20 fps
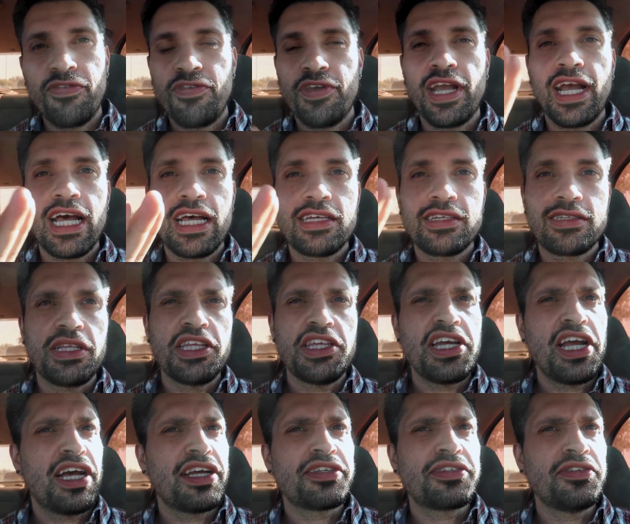if you guys i
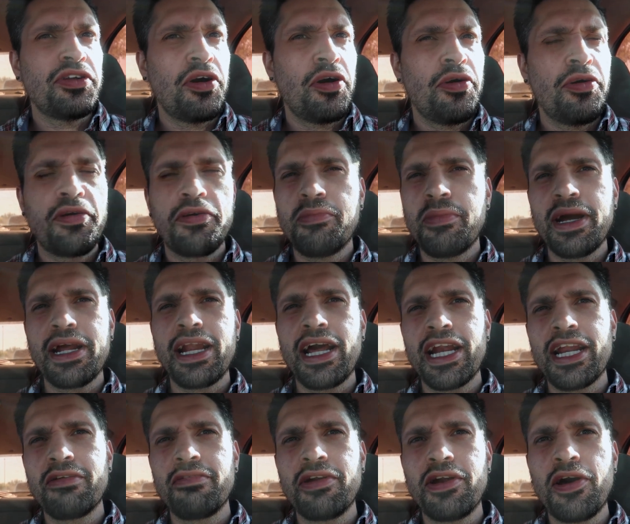think you guys know or might
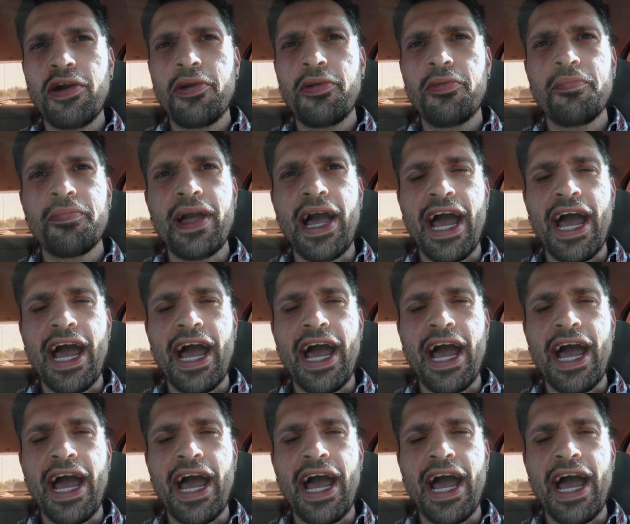not even know